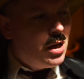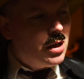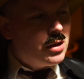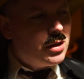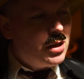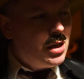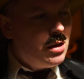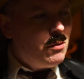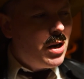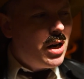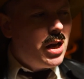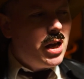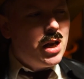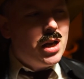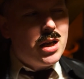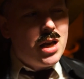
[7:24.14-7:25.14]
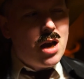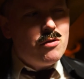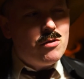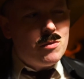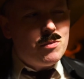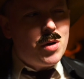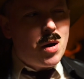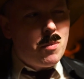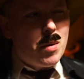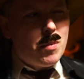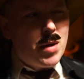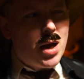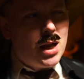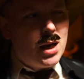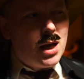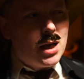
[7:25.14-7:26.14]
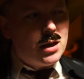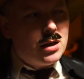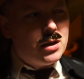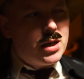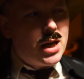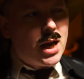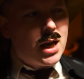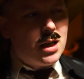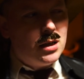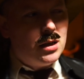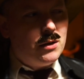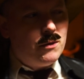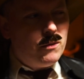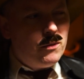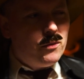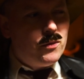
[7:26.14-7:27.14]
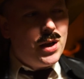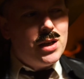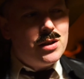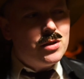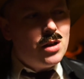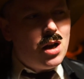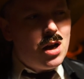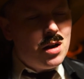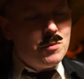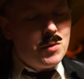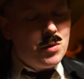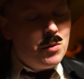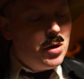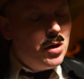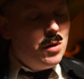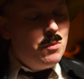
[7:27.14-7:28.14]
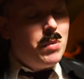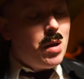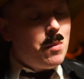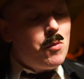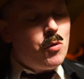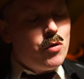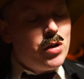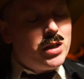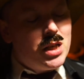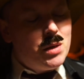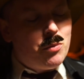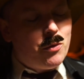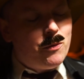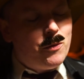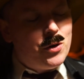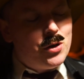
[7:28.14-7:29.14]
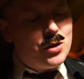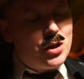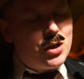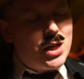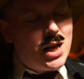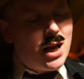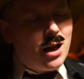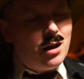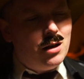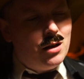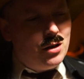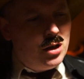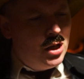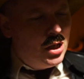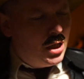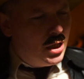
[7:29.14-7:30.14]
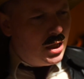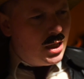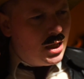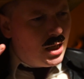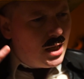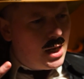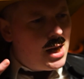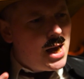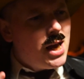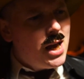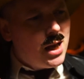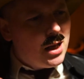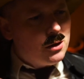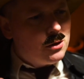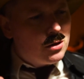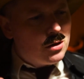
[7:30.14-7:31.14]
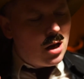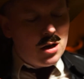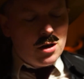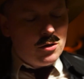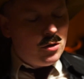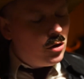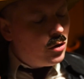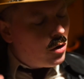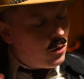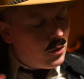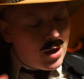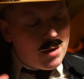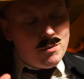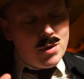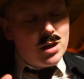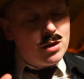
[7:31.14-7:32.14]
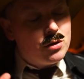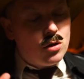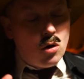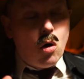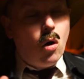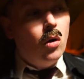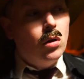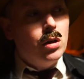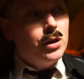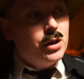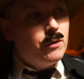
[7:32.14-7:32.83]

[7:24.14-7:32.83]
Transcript: See, when I encounter a problem, I like to tackle it face on, but Big Maurice, he prefers to tackle it hands on and you know that makes all the